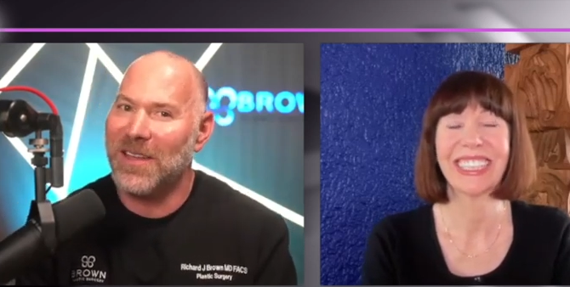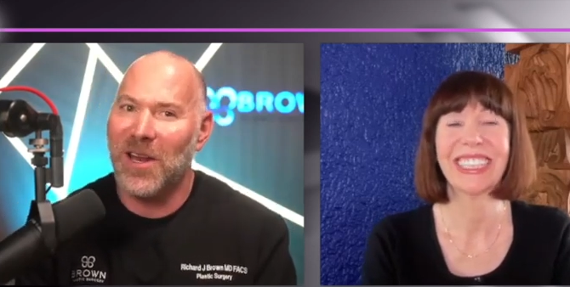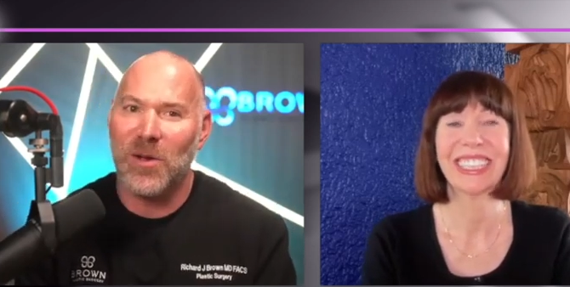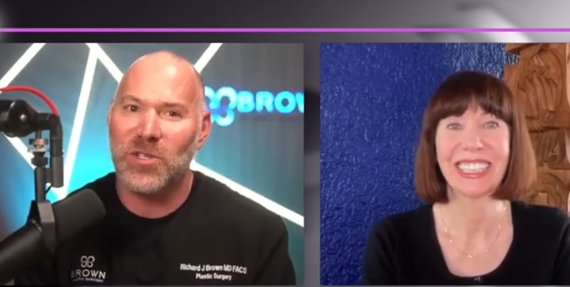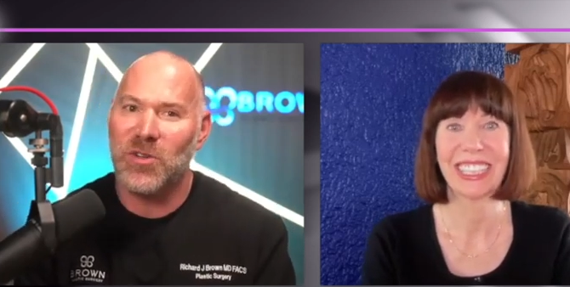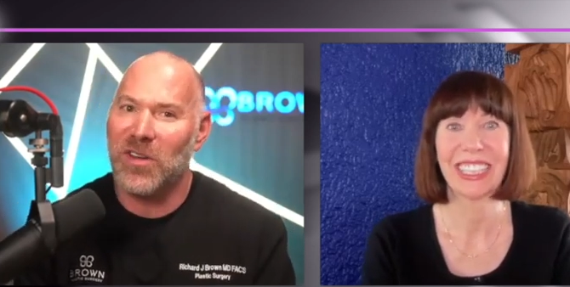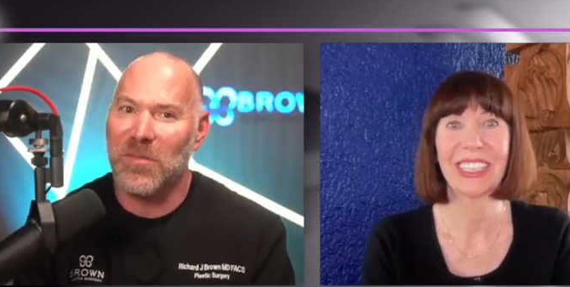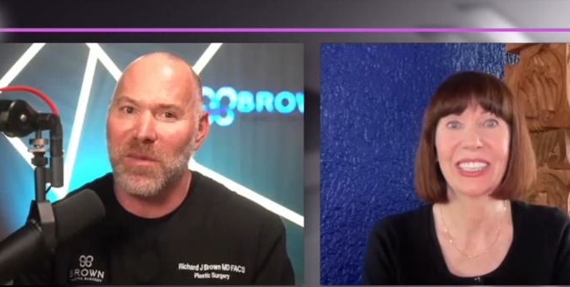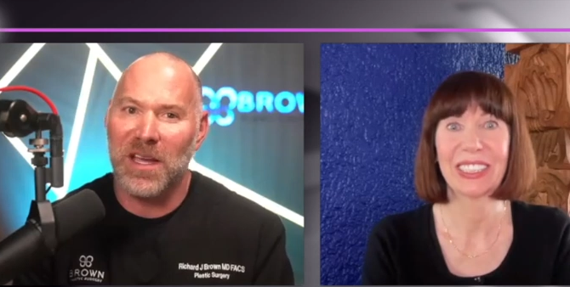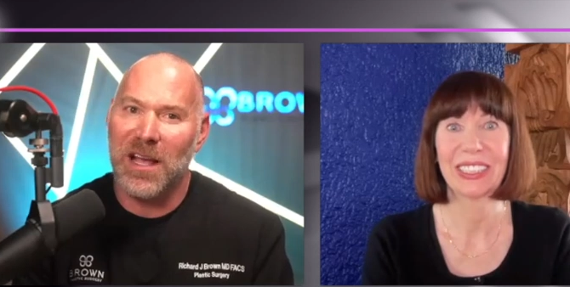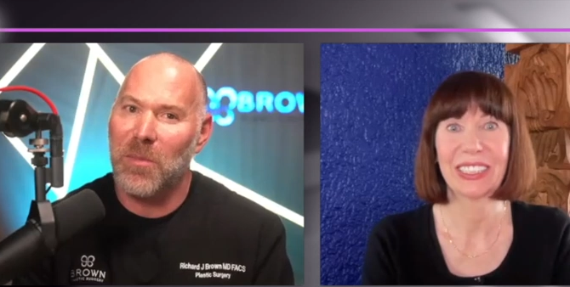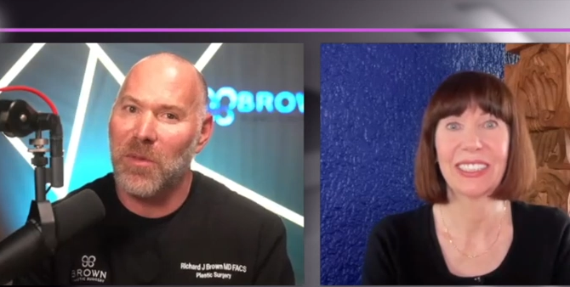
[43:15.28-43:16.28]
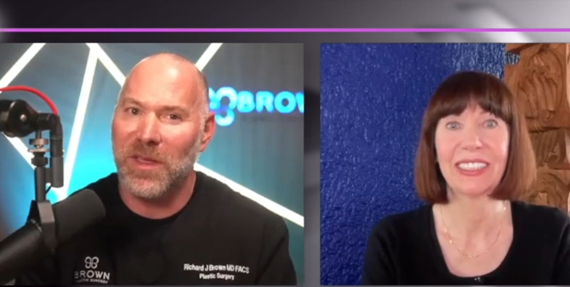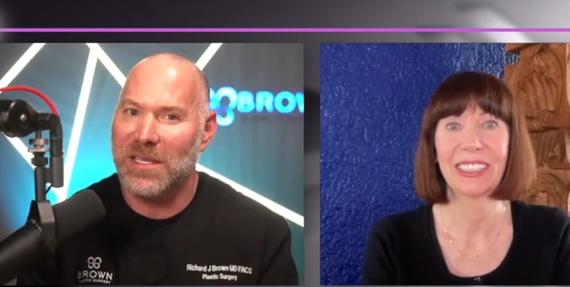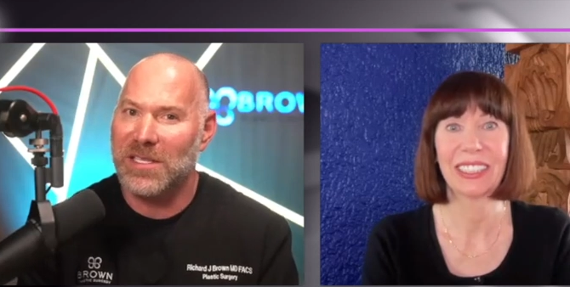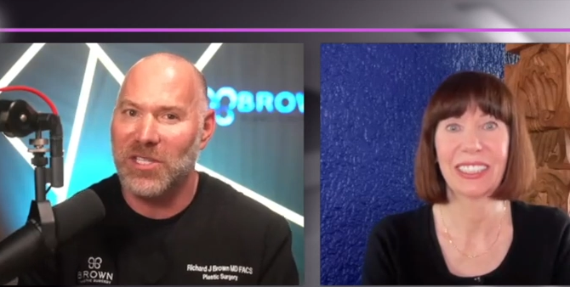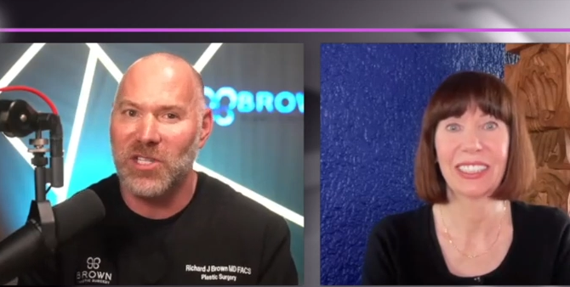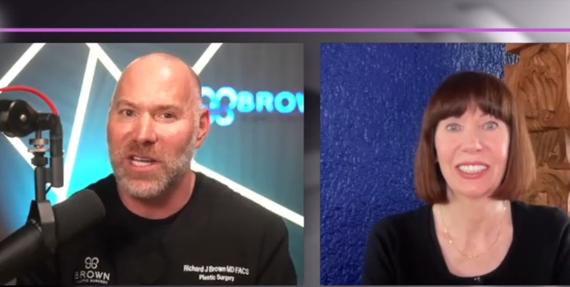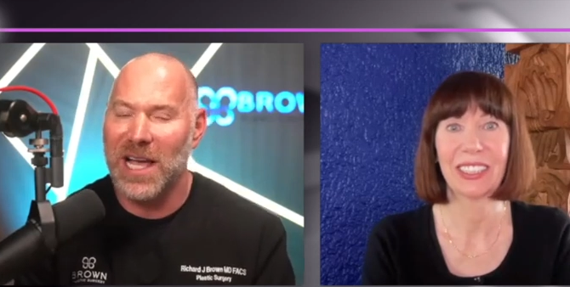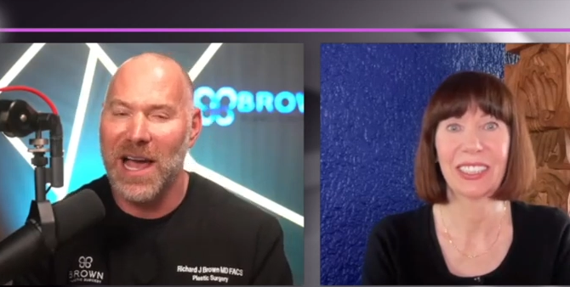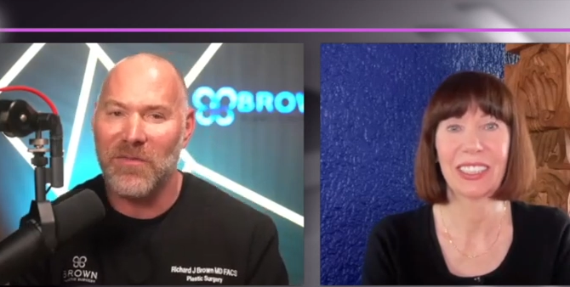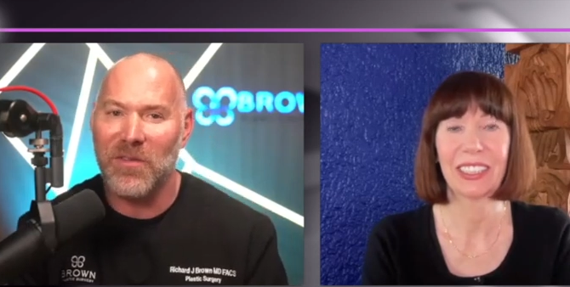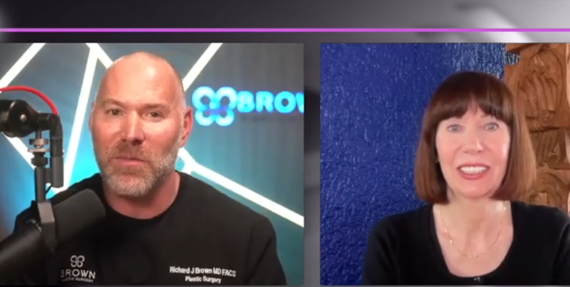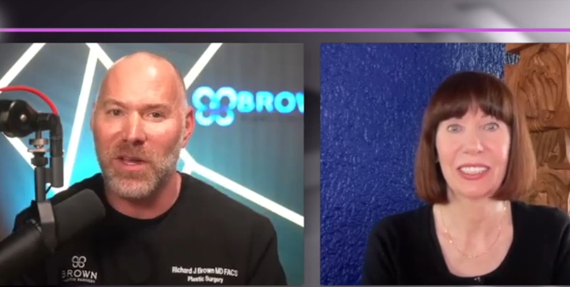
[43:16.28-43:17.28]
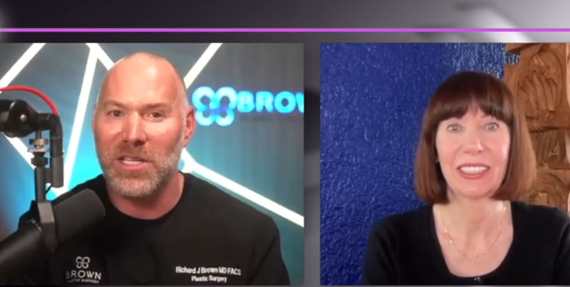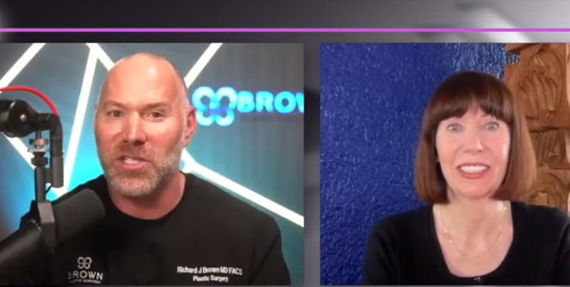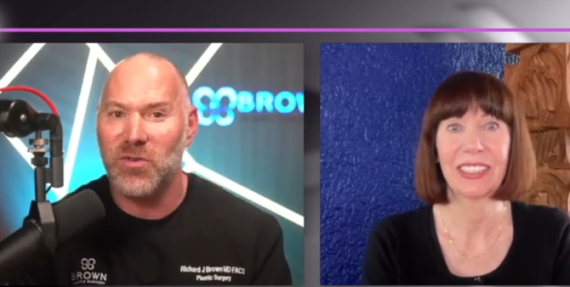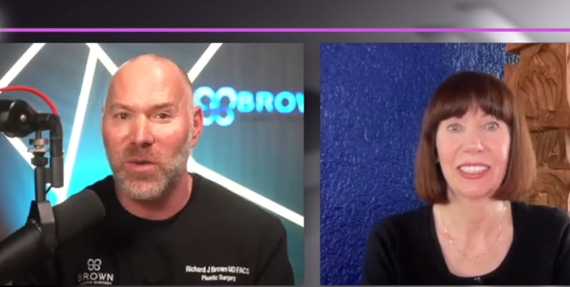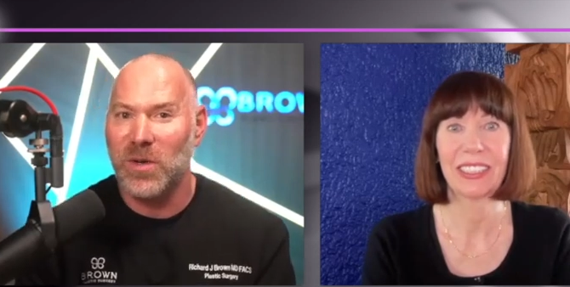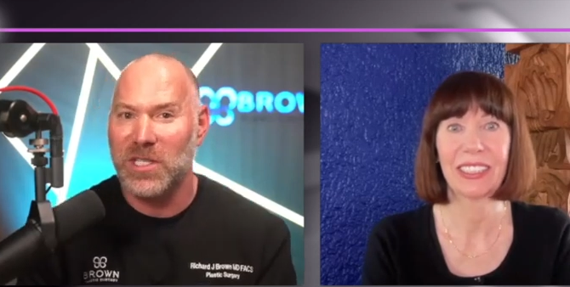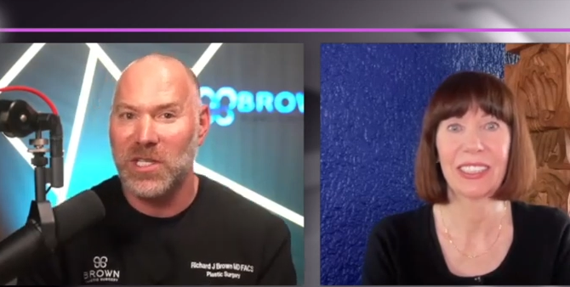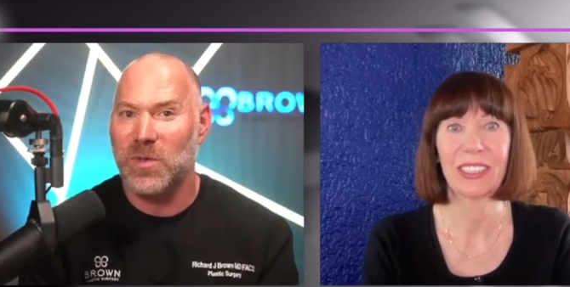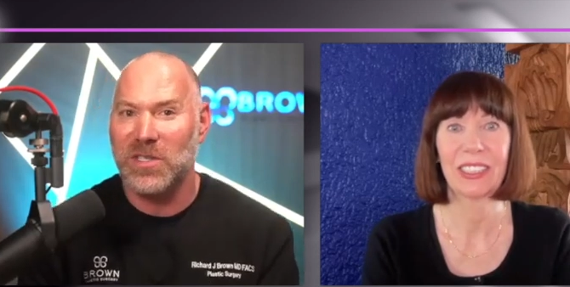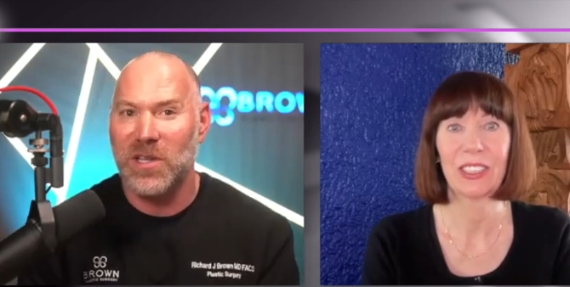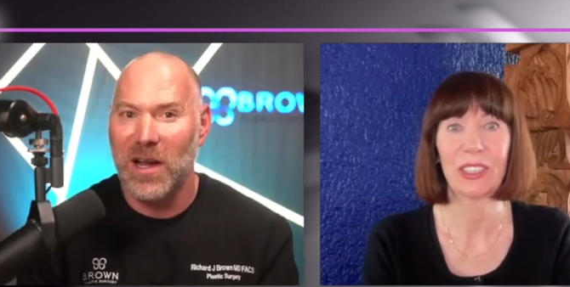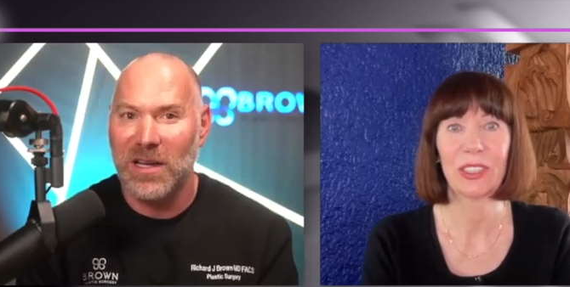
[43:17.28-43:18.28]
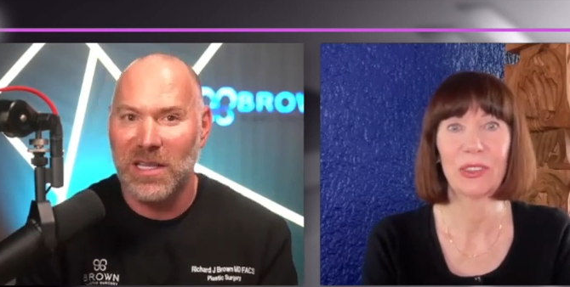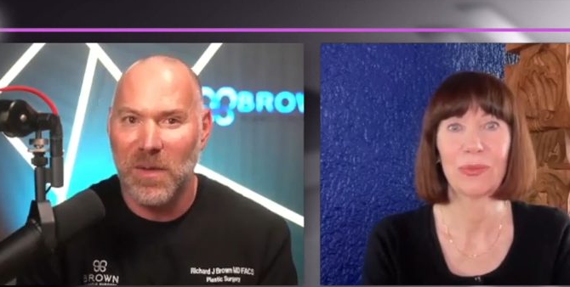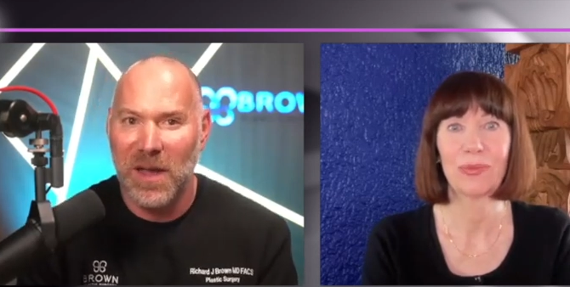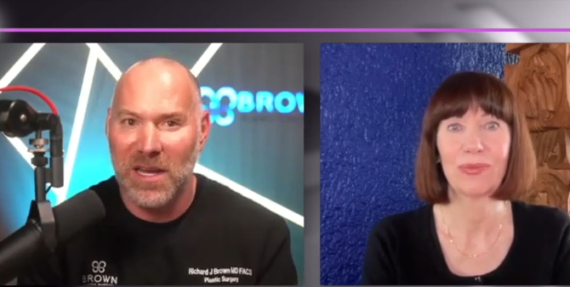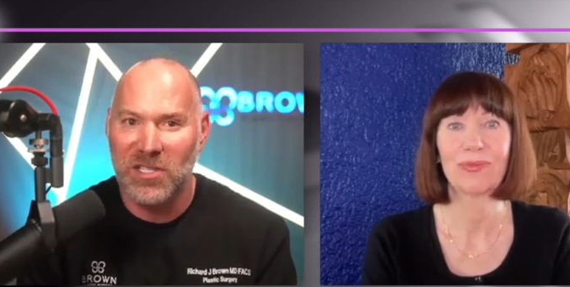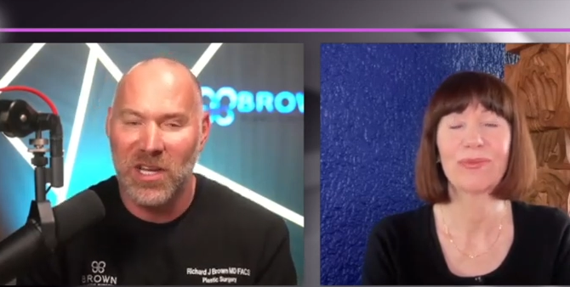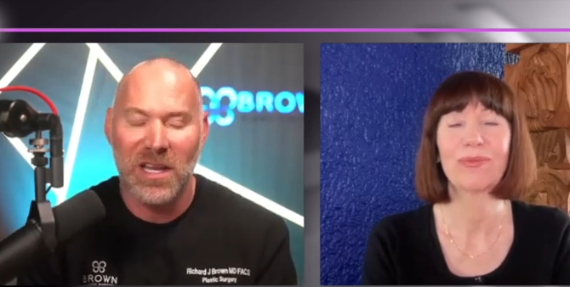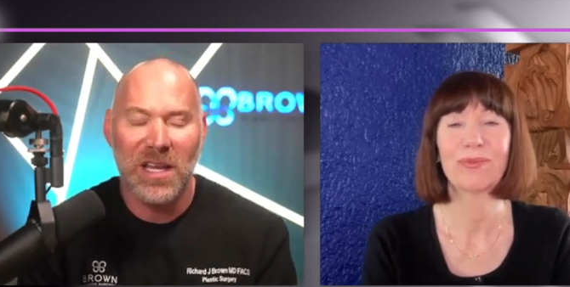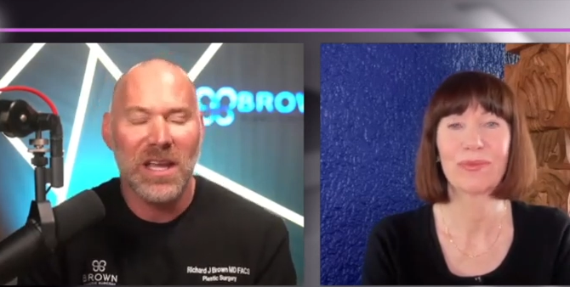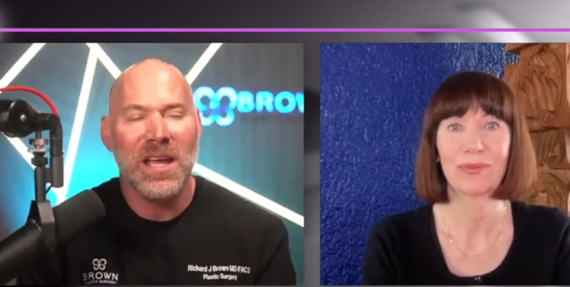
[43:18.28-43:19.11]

Speaker 1: you know, and she'll give me a couple things that she got from the history when she was talking to the patient.